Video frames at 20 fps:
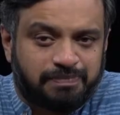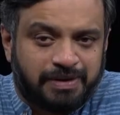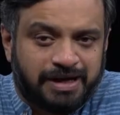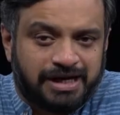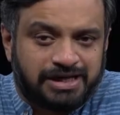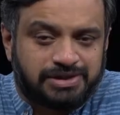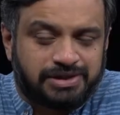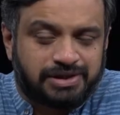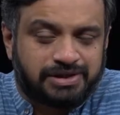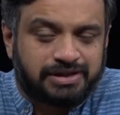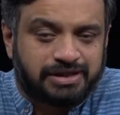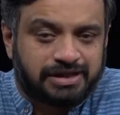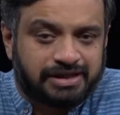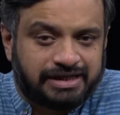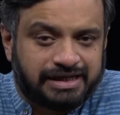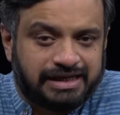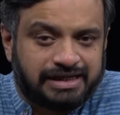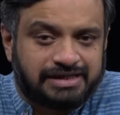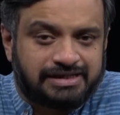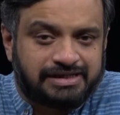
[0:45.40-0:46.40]
placed on
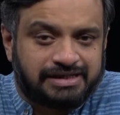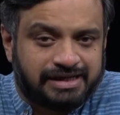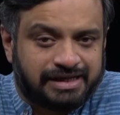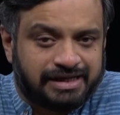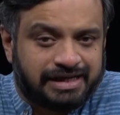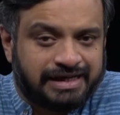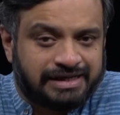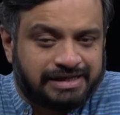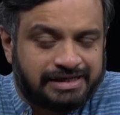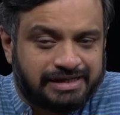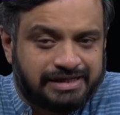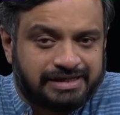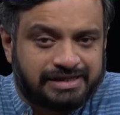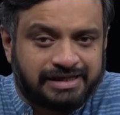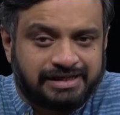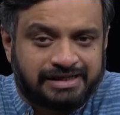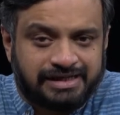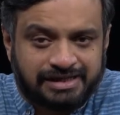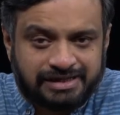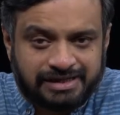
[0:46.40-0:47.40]
13 Syrian entities
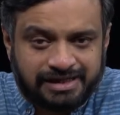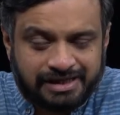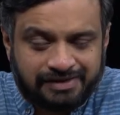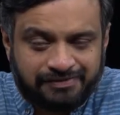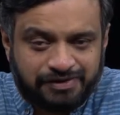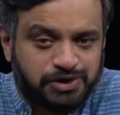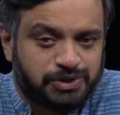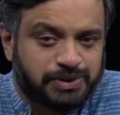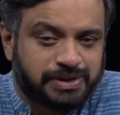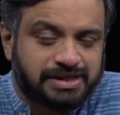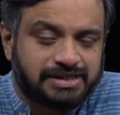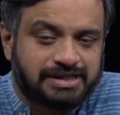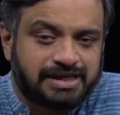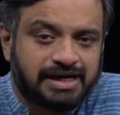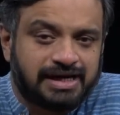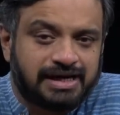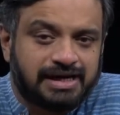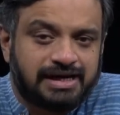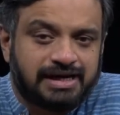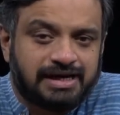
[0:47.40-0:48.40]
and 6 individuals.
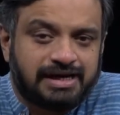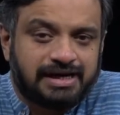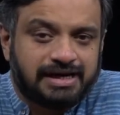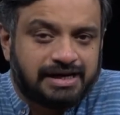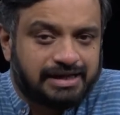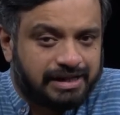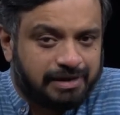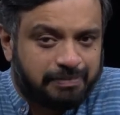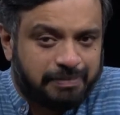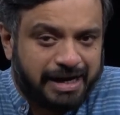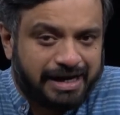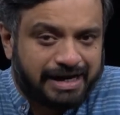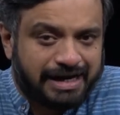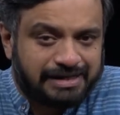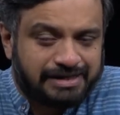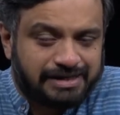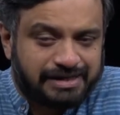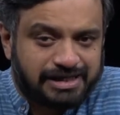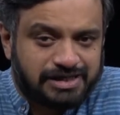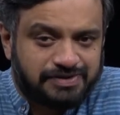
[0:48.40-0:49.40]
The main
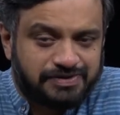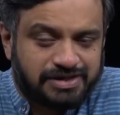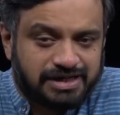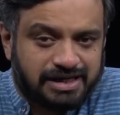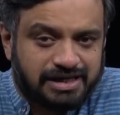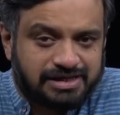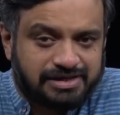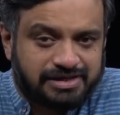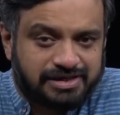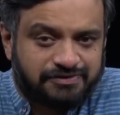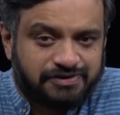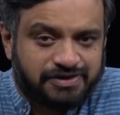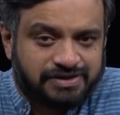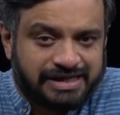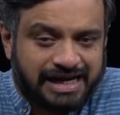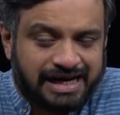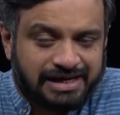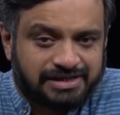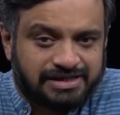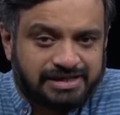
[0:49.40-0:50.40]
entities which are listed for
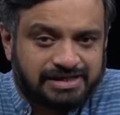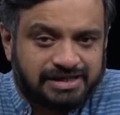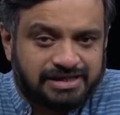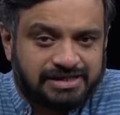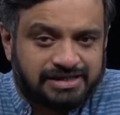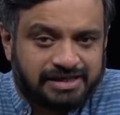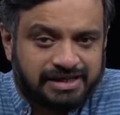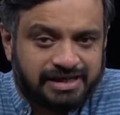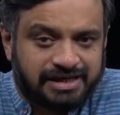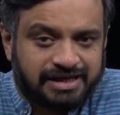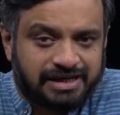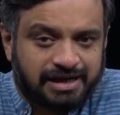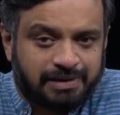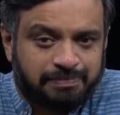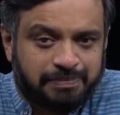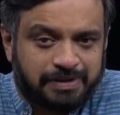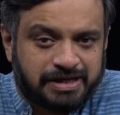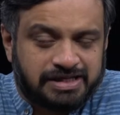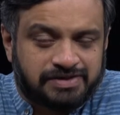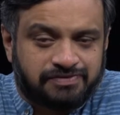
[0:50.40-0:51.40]
sanctions are Syrian
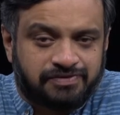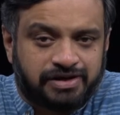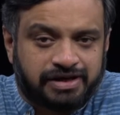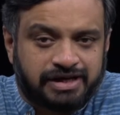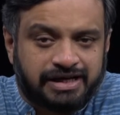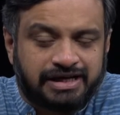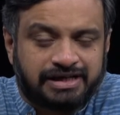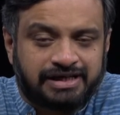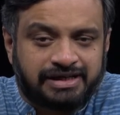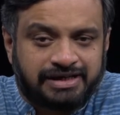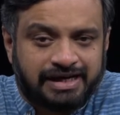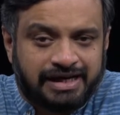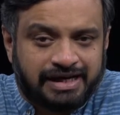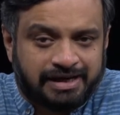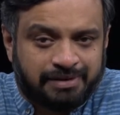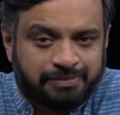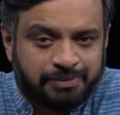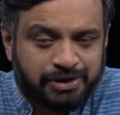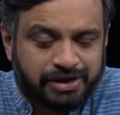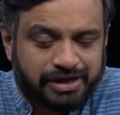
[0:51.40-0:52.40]
companies working in the
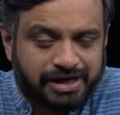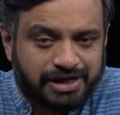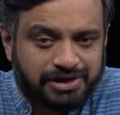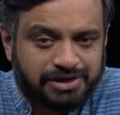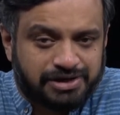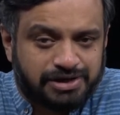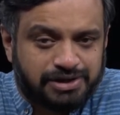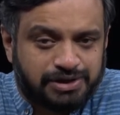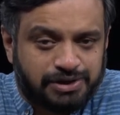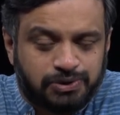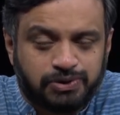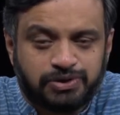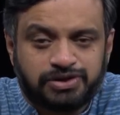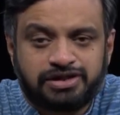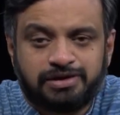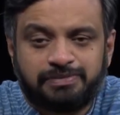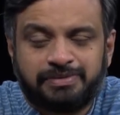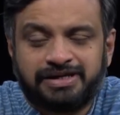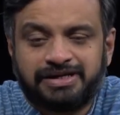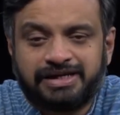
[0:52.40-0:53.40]
telecommunication,
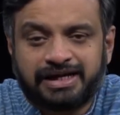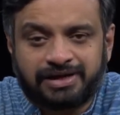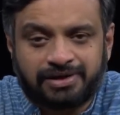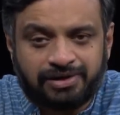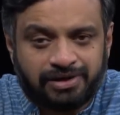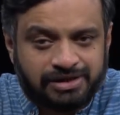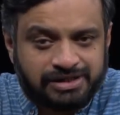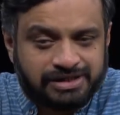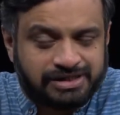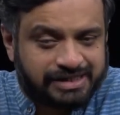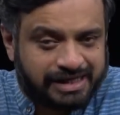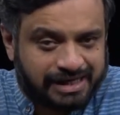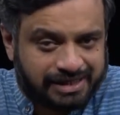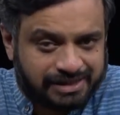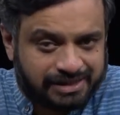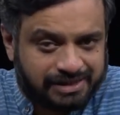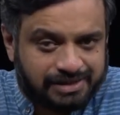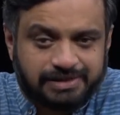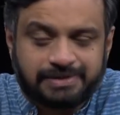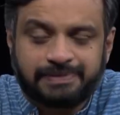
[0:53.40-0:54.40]
tourism and technology
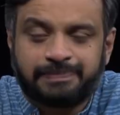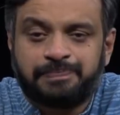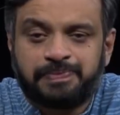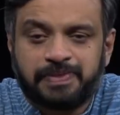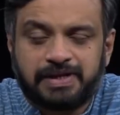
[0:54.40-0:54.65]
sectors.